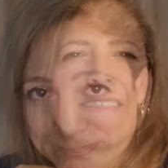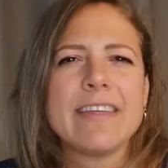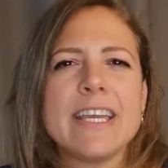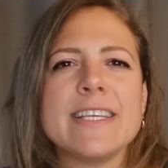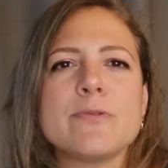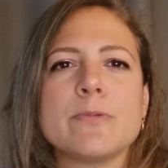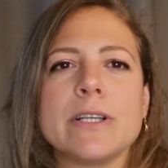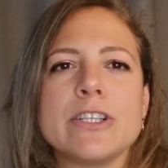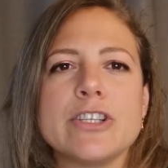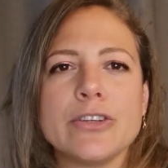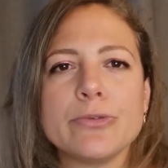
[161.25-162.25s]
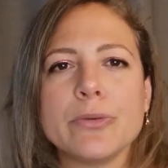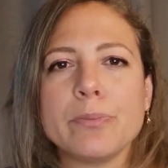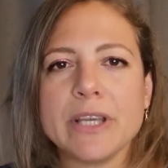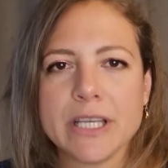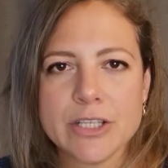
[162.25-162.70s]
The thing is, when
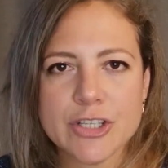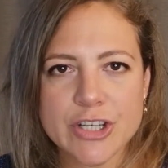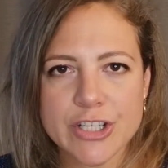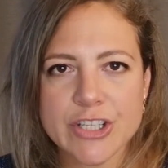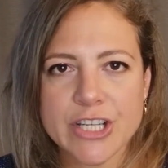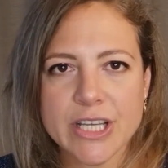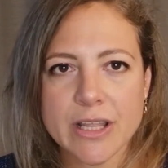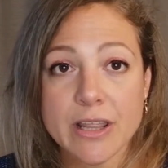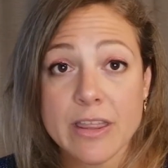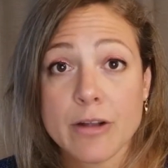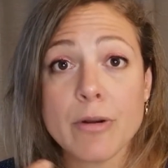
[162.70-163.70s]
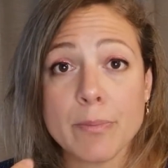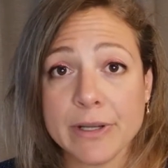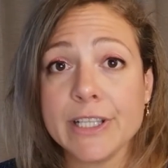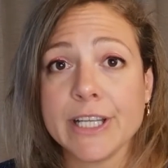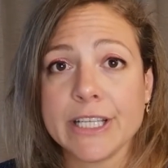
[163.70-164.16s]
children begin judging their
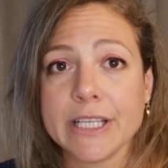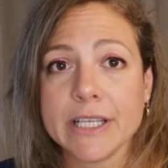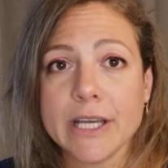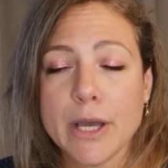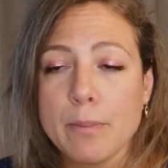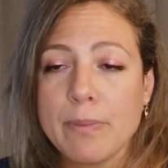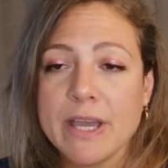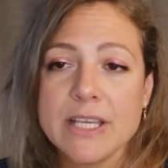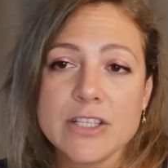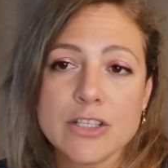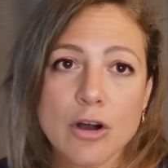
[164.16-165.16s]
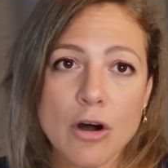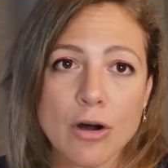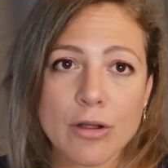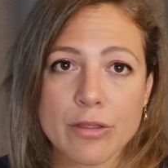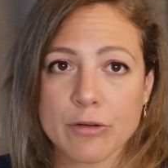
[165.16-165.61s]
ability based
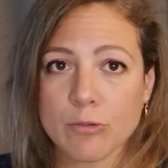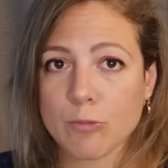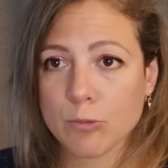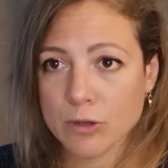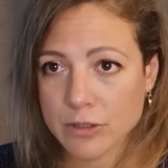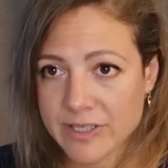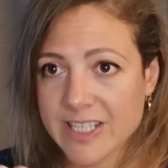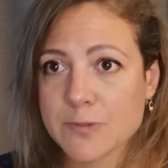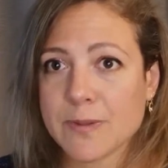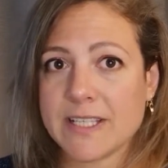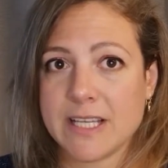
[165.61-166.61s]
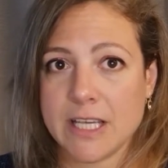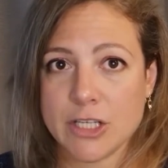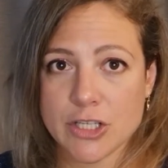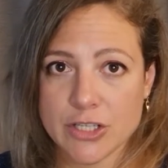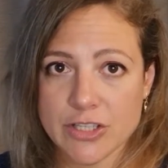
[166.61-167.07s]
on the world's
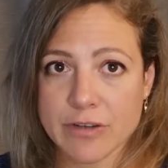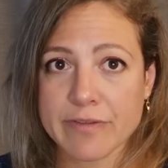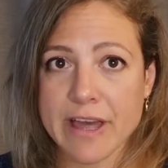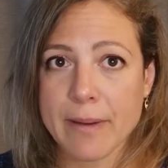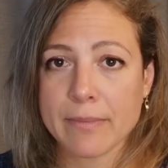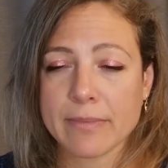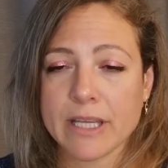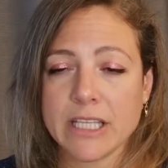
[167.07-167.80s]
expectations of them,